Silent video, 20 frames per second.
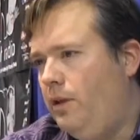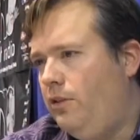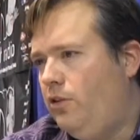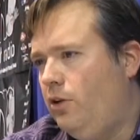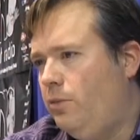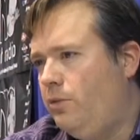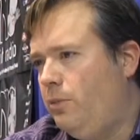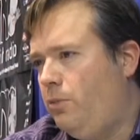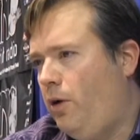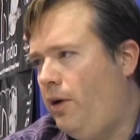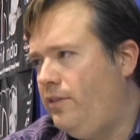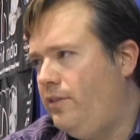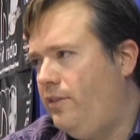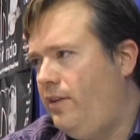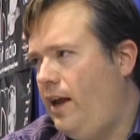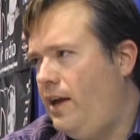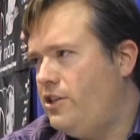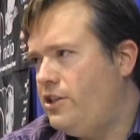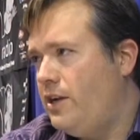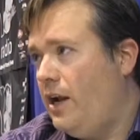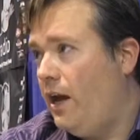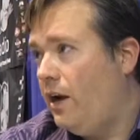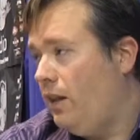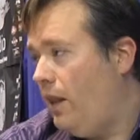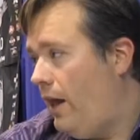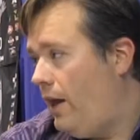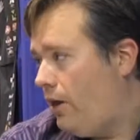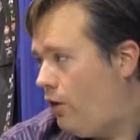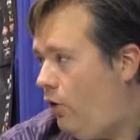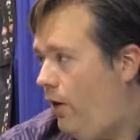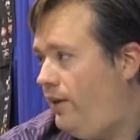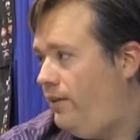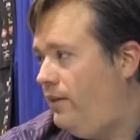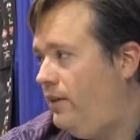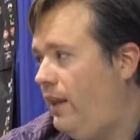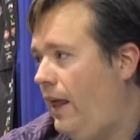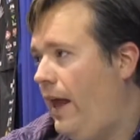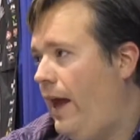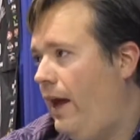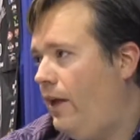in terms of presentation. Not a lot of
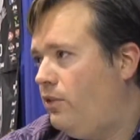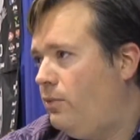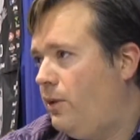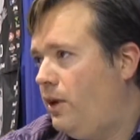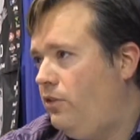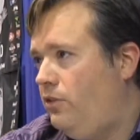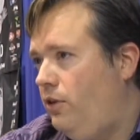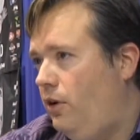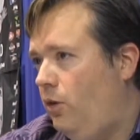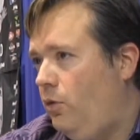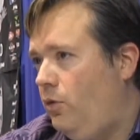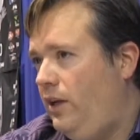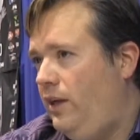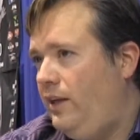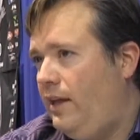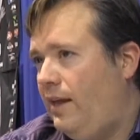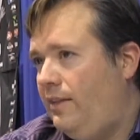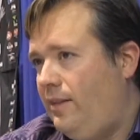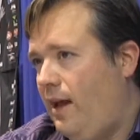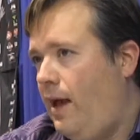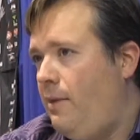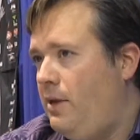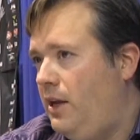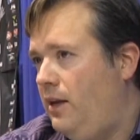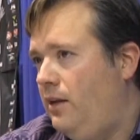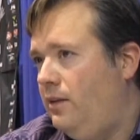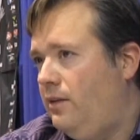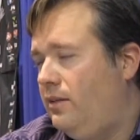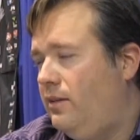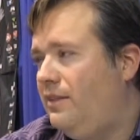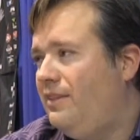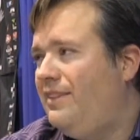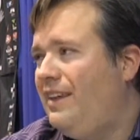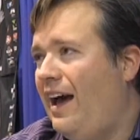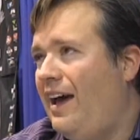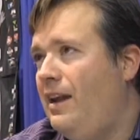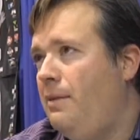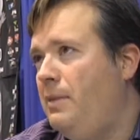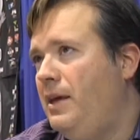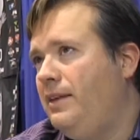crazy layouts because you don't need that
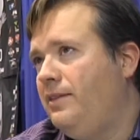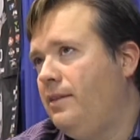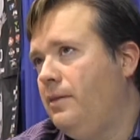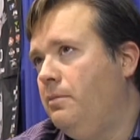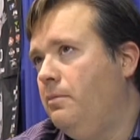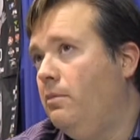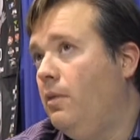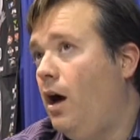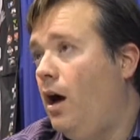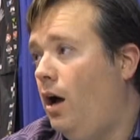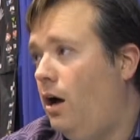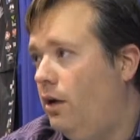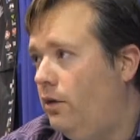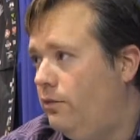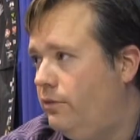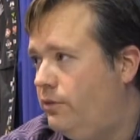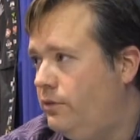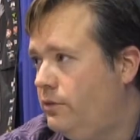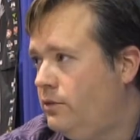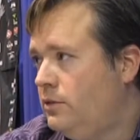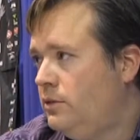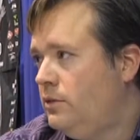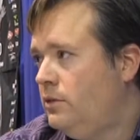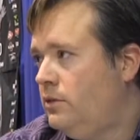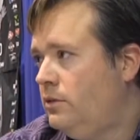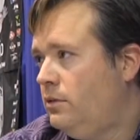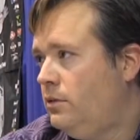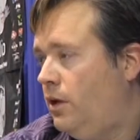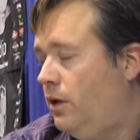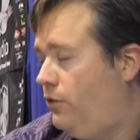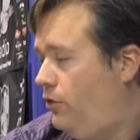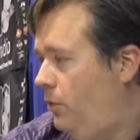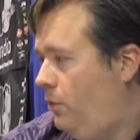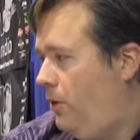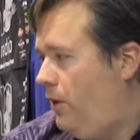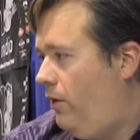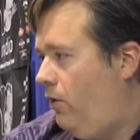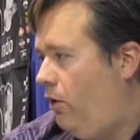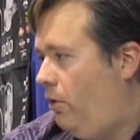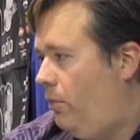dynamism of a
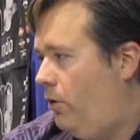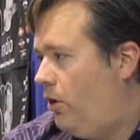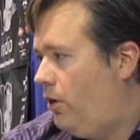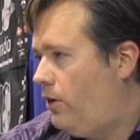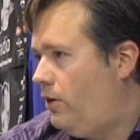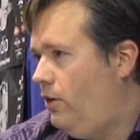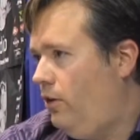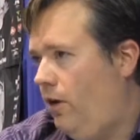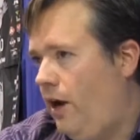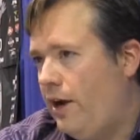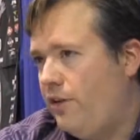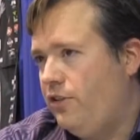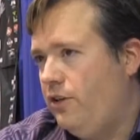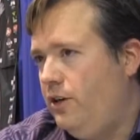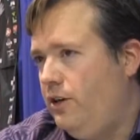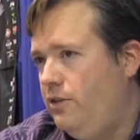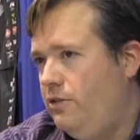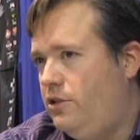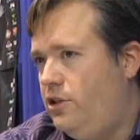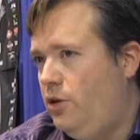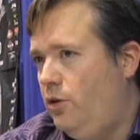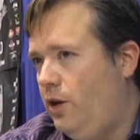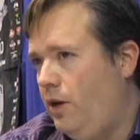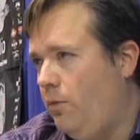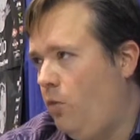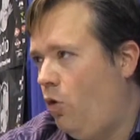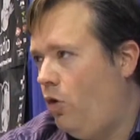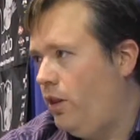superhero book. You're actually shooting